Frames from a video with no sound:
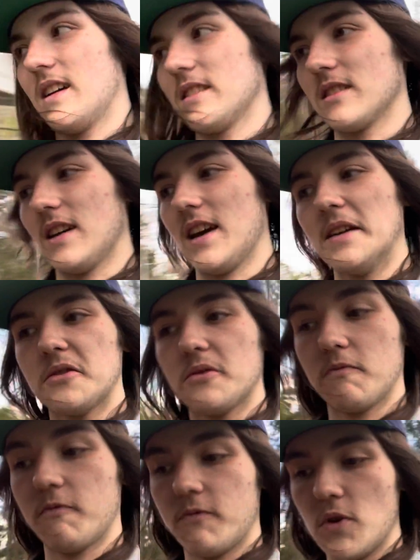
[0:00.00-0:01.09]
slash
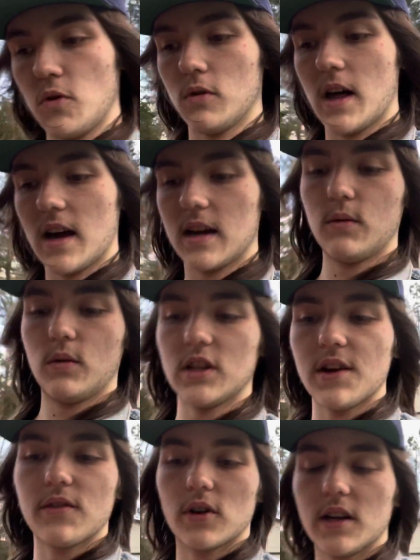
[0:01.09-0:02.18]
fuel line,
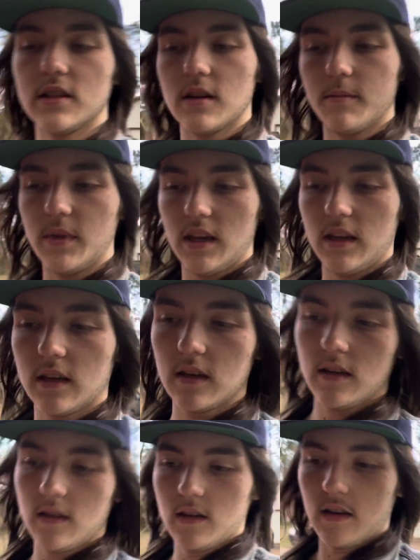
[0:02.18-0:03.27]
whichever it ends up
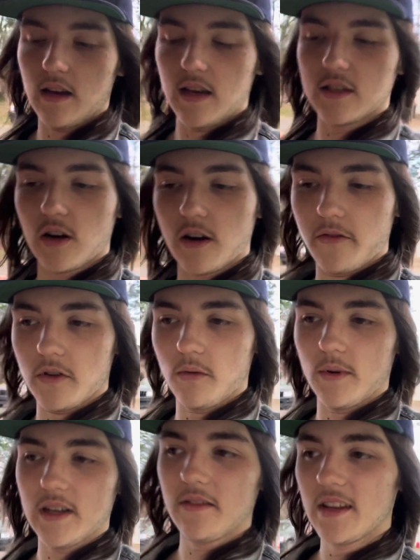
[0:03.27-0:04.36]
being. Sorry for the
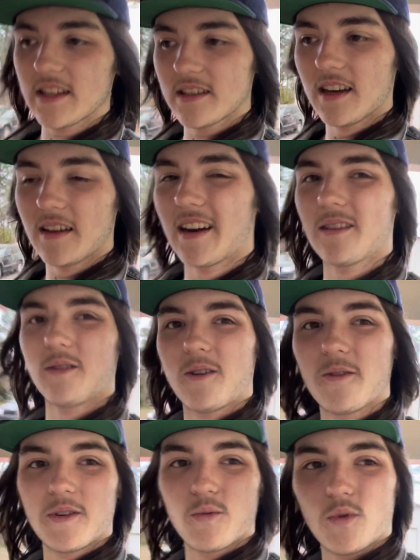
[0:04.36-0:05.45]
wind if that's loud. I don't know
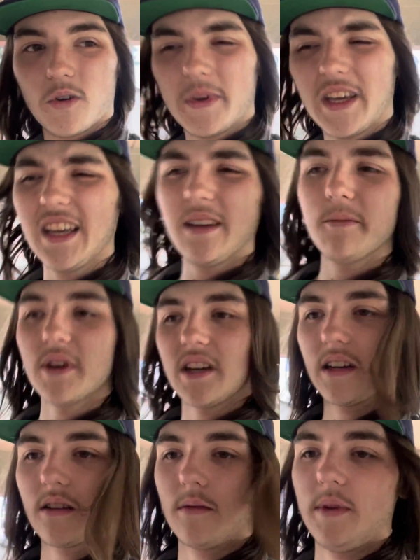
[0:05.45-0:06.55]
if it will be, but
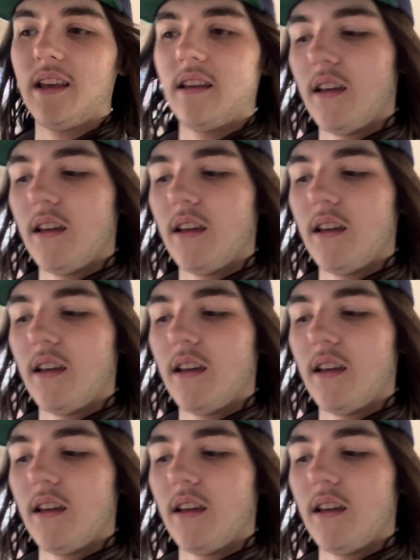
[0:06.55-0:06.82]
it could be.